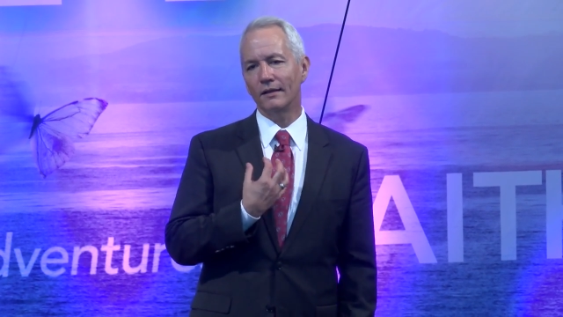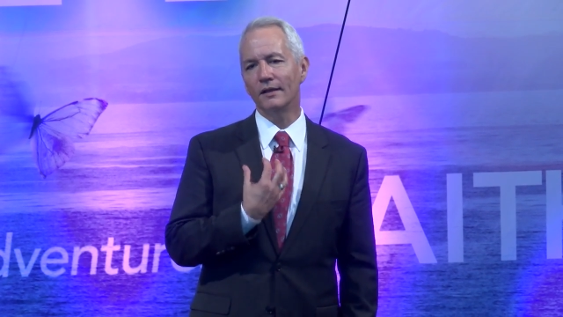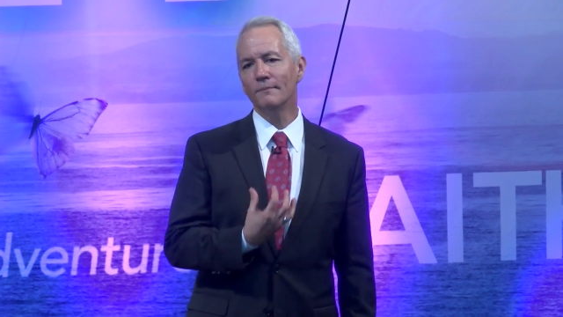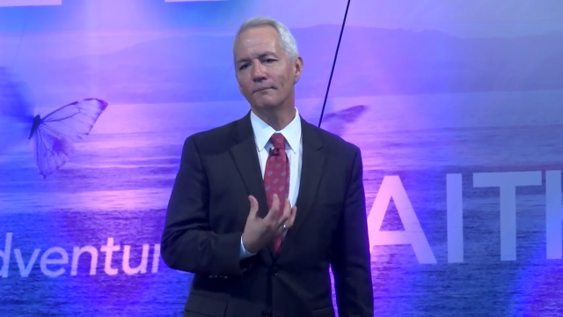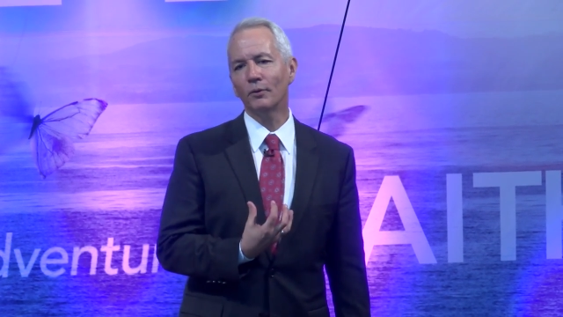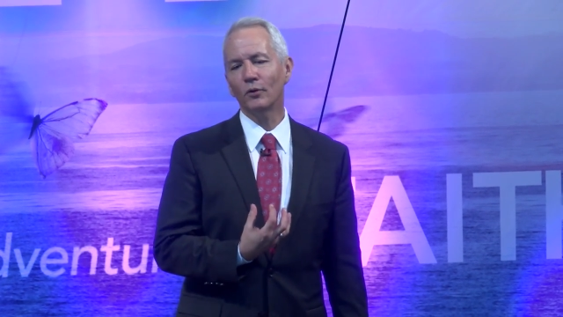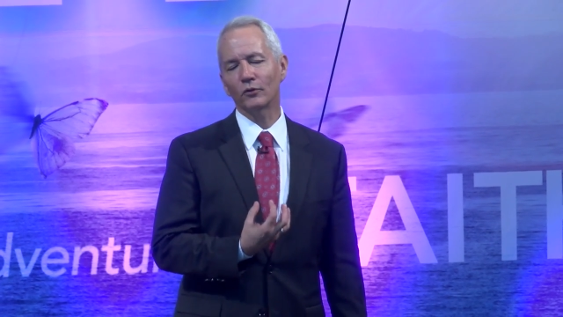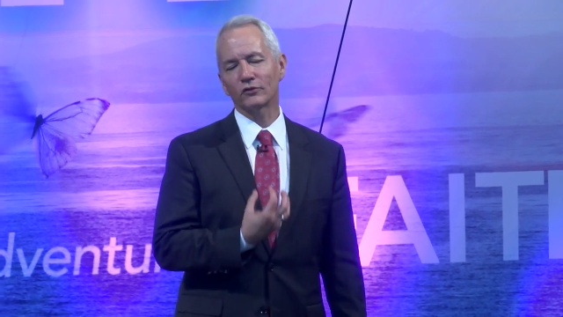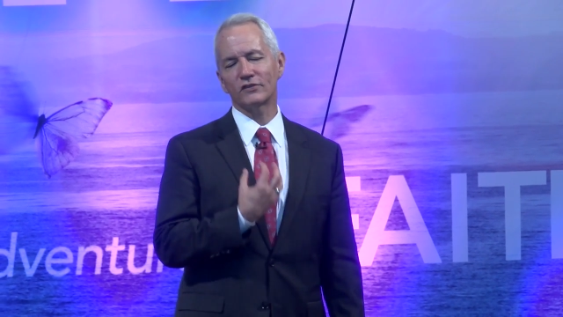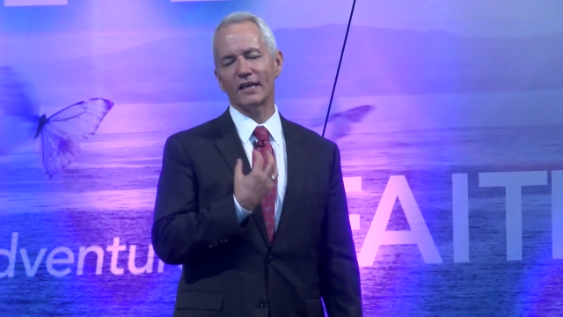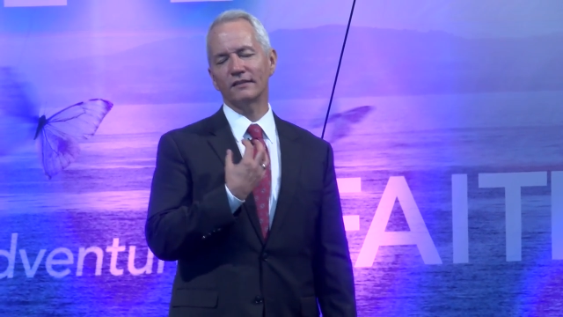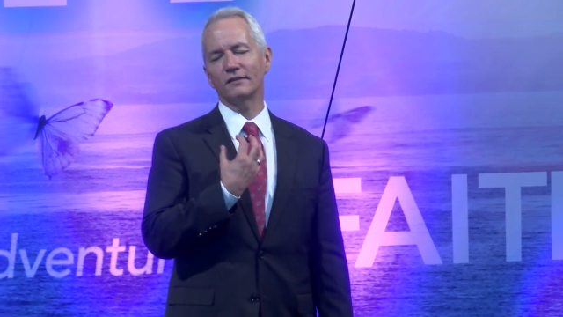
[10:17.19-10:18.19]

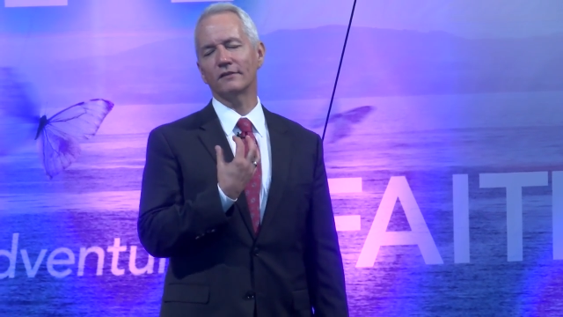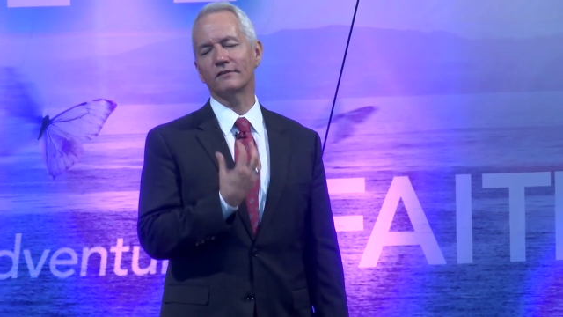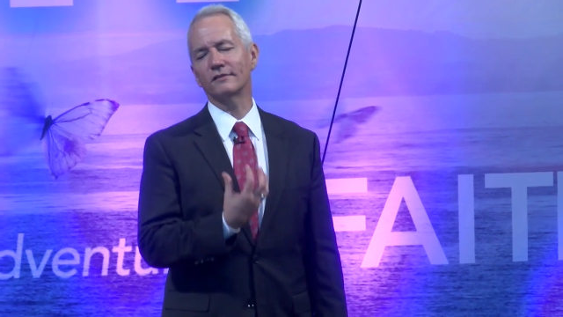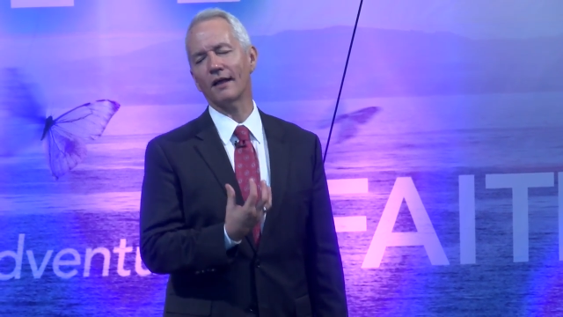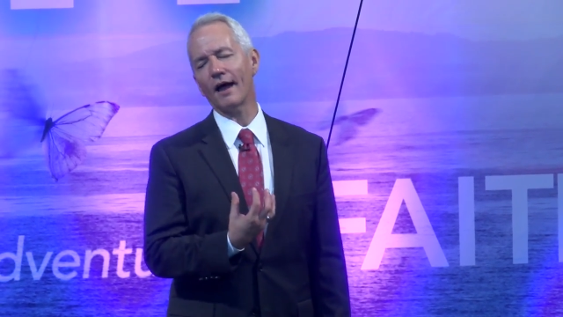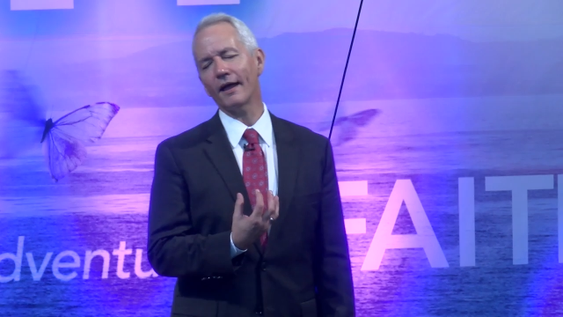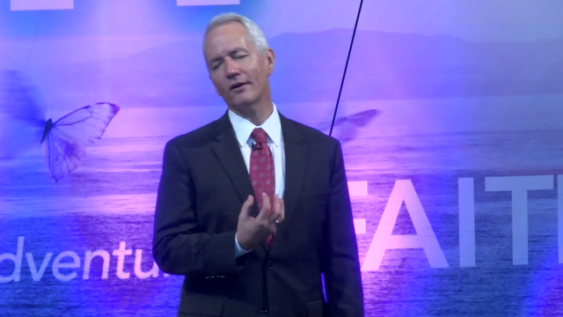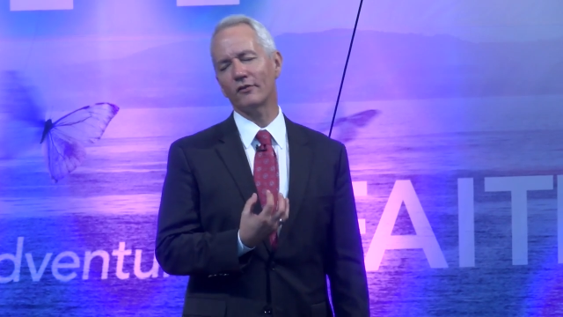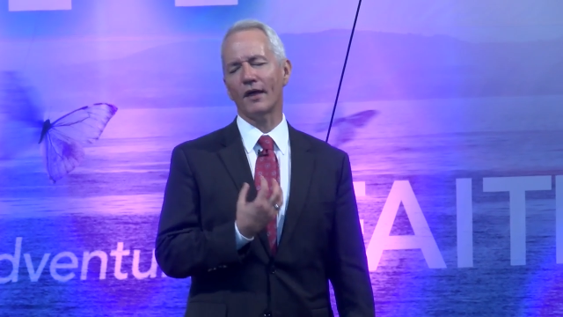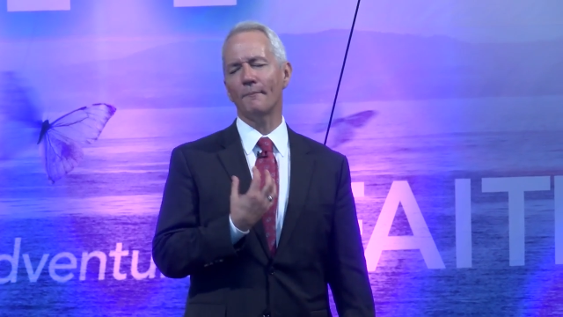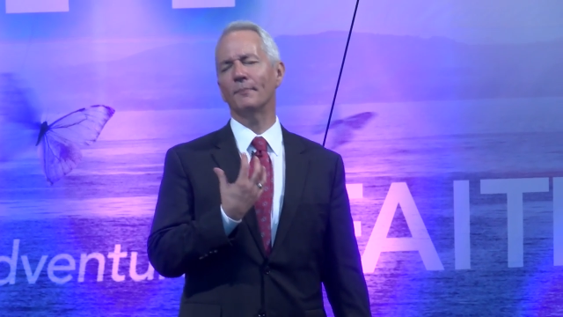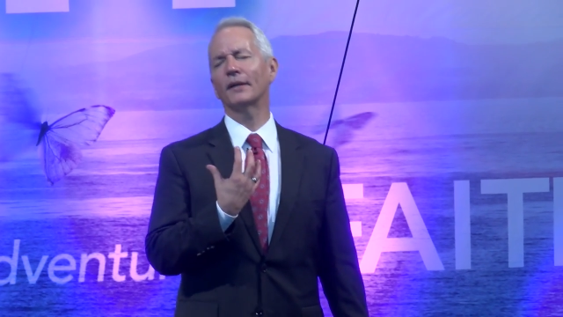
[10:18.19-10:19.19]
impulse, that desire,
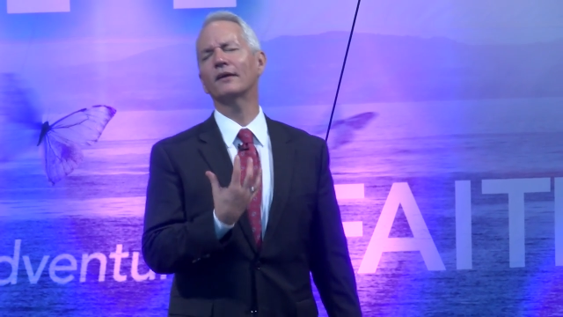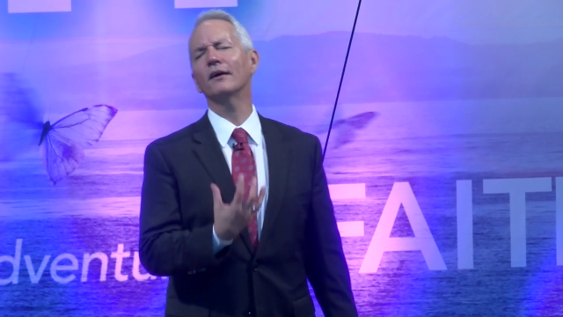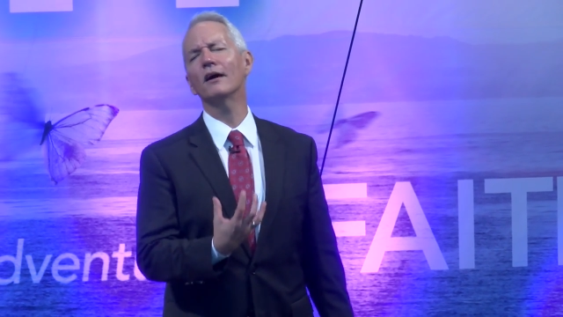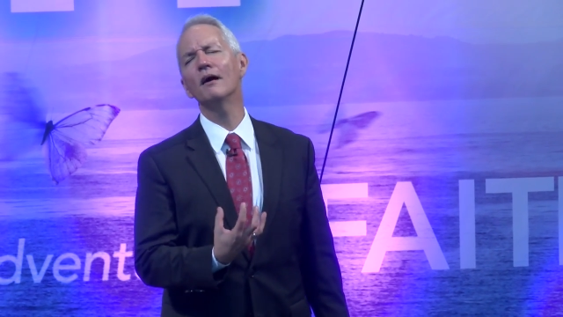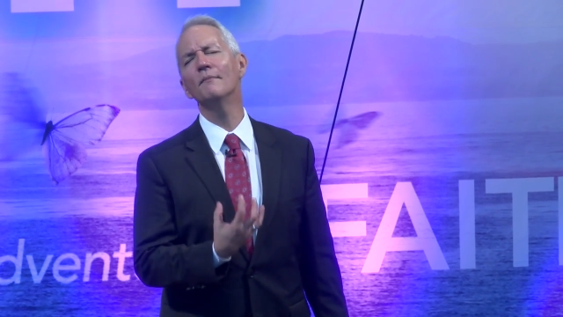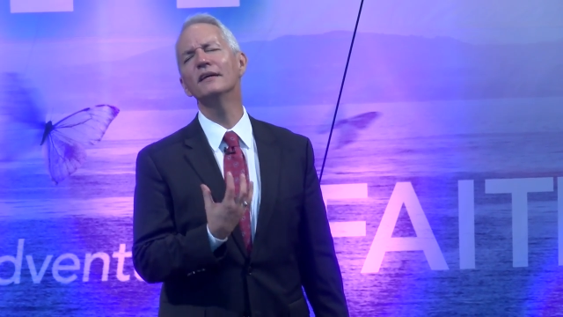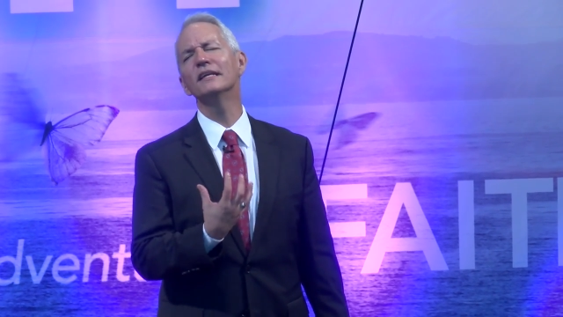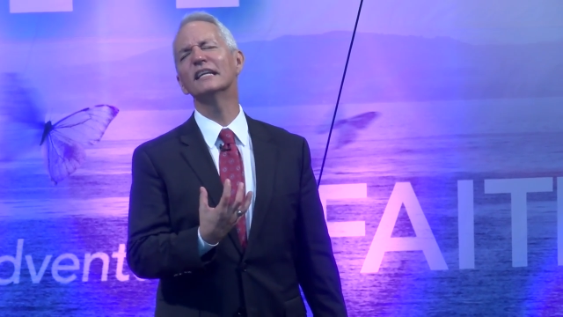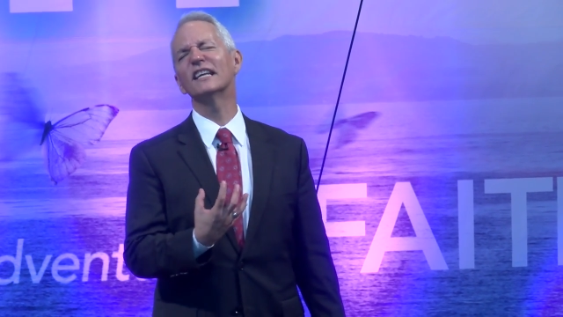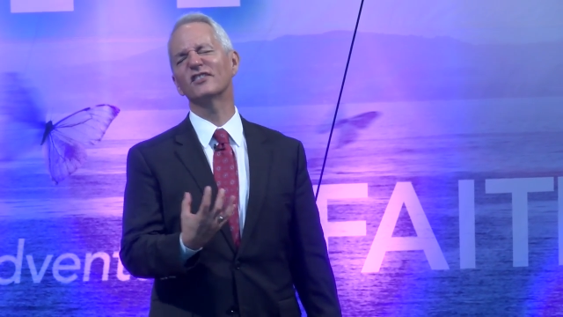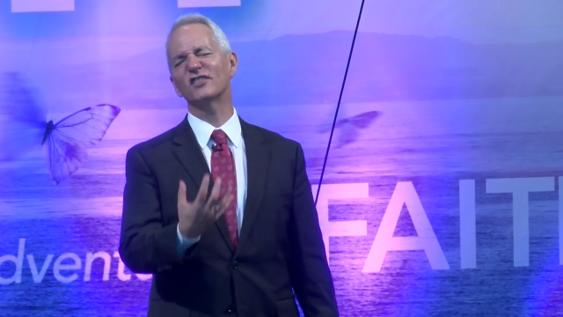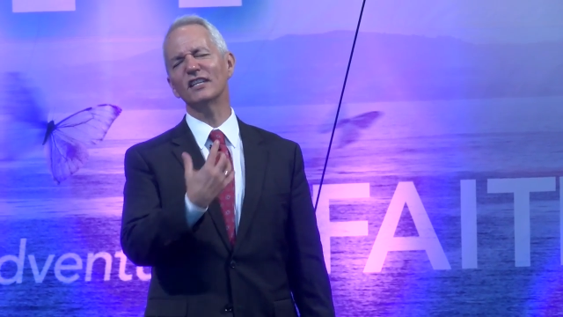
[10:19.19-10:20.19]
that
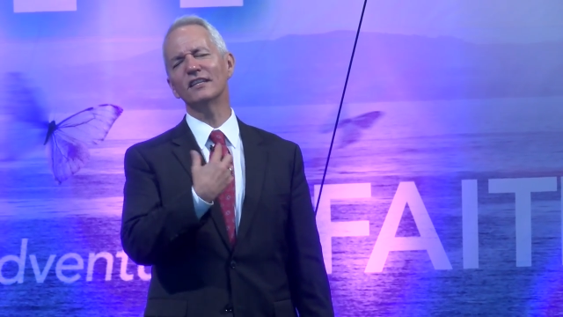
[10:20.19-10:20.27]
becomingness